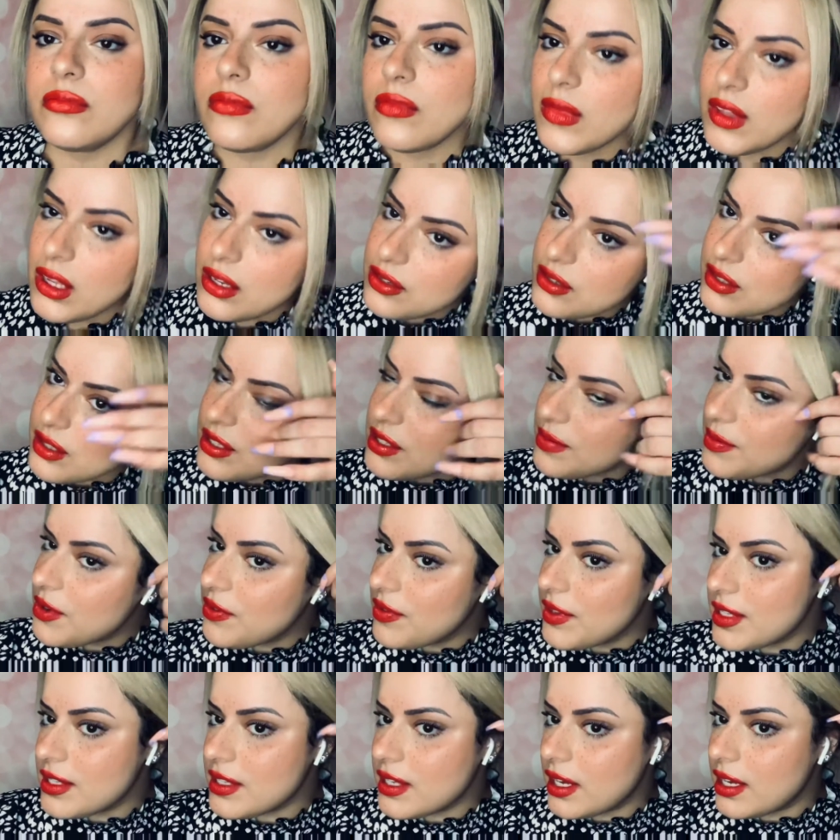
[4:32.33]
So let's move
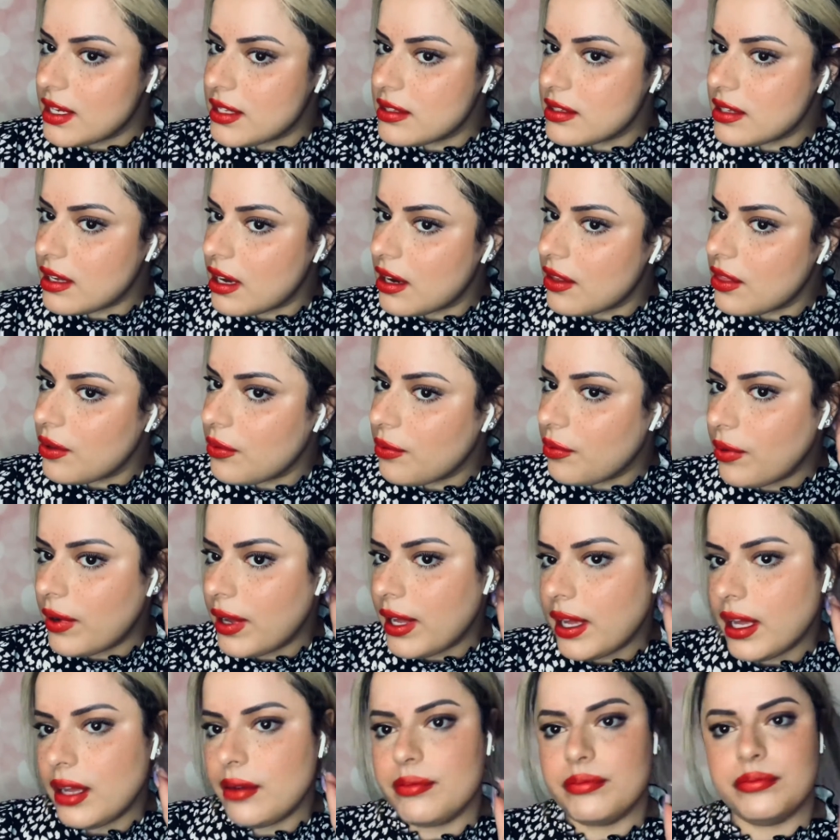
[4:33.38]
these guys out of the
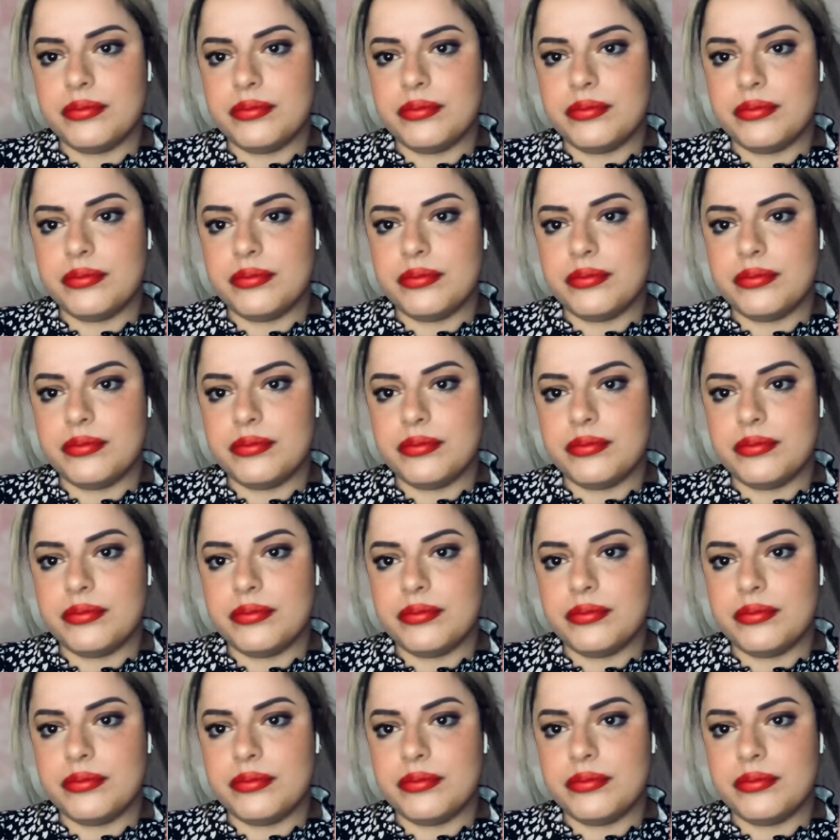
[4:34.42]
way.